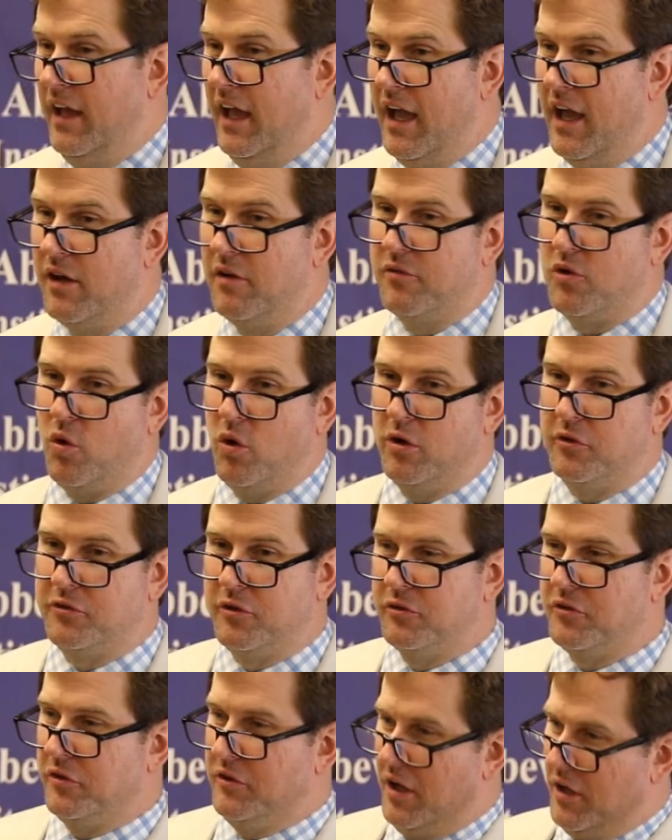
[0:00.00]
And of course,
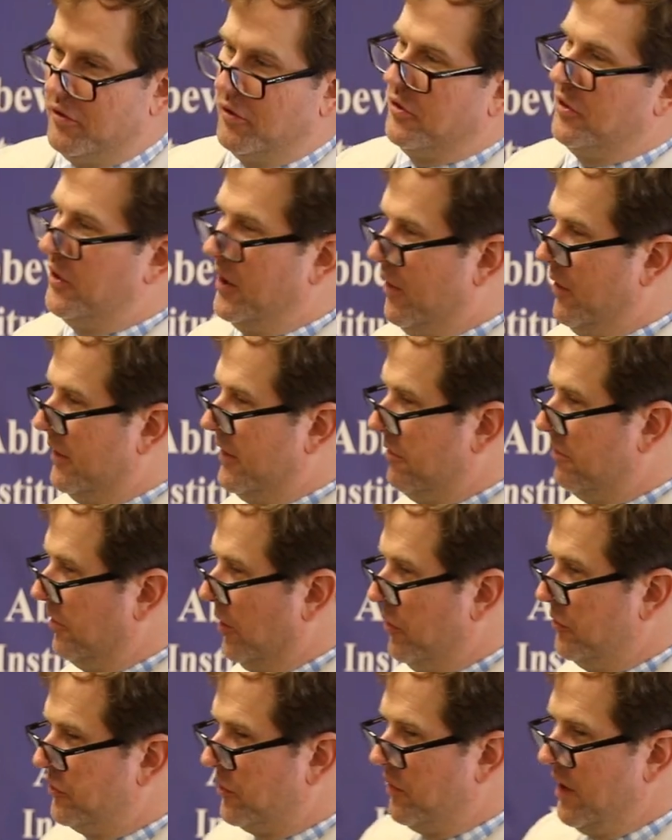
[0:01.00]
there's another theory that
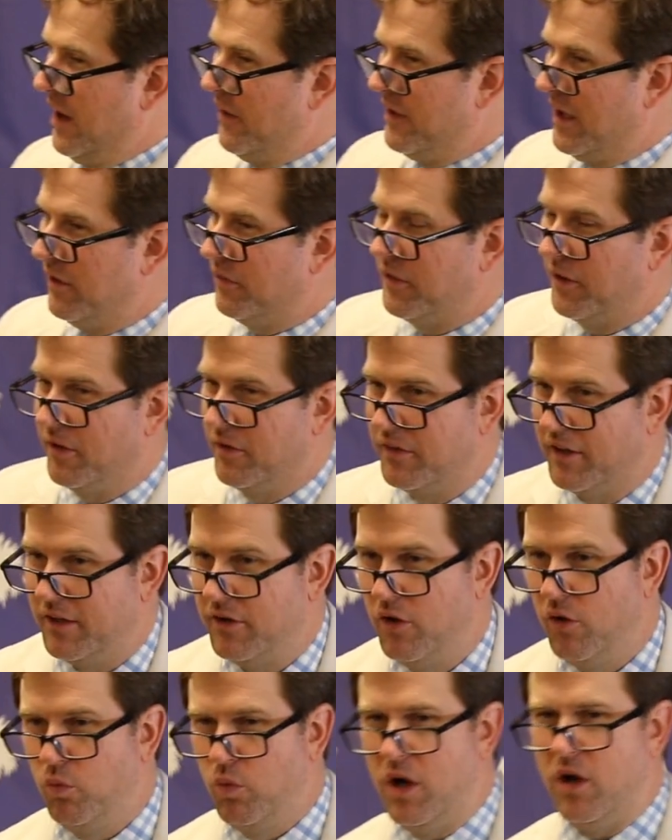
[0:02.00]
floats around out there
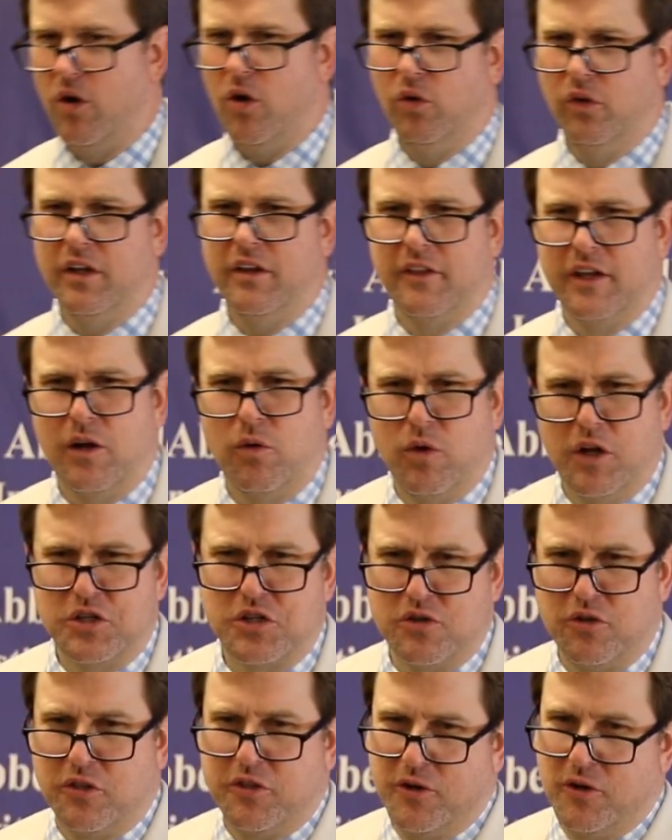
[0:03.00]
that, well, only the
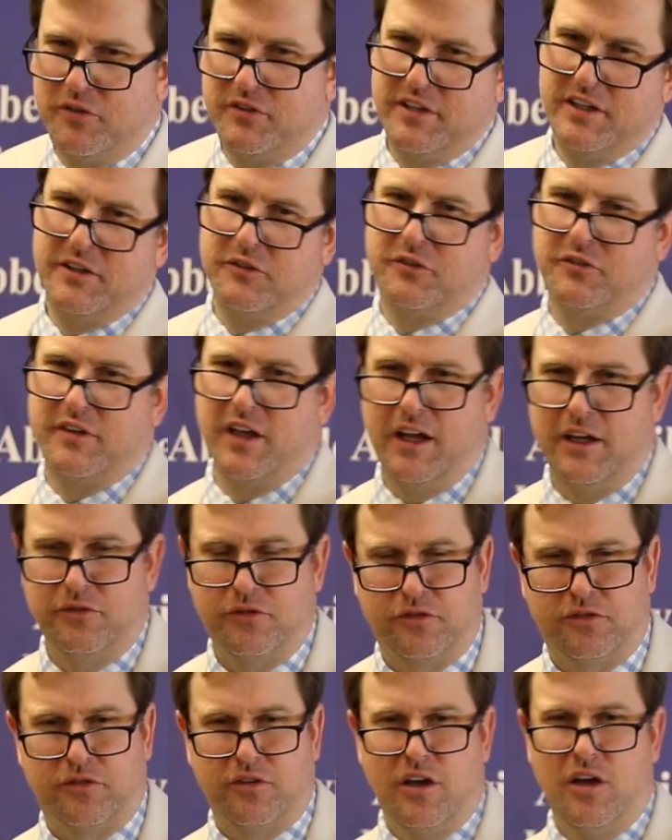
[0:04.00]
original 13
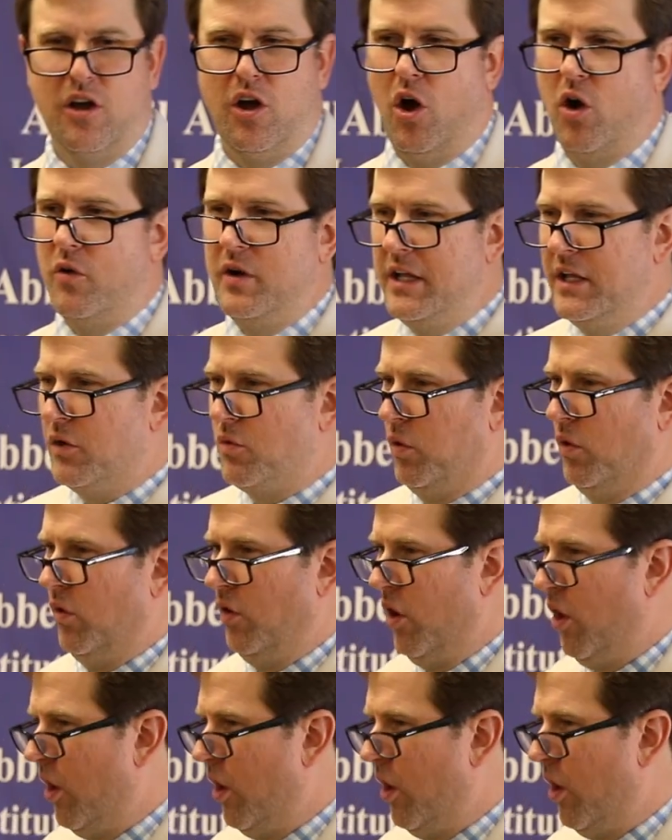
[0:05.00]
states are equal.